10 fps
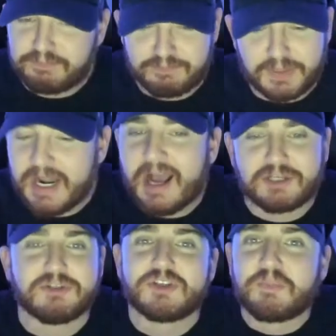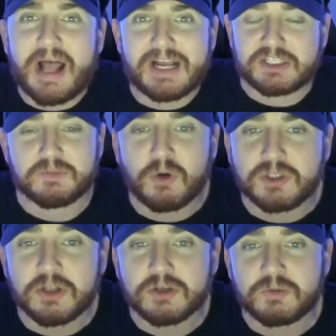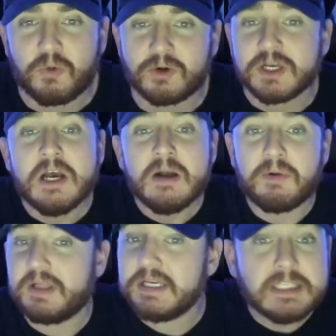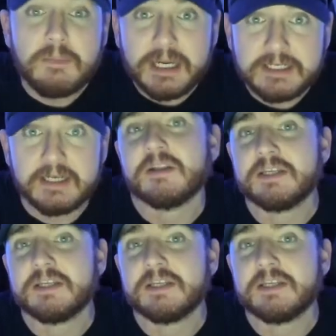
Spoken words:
panache or splash as much other sports, but this is a big deal.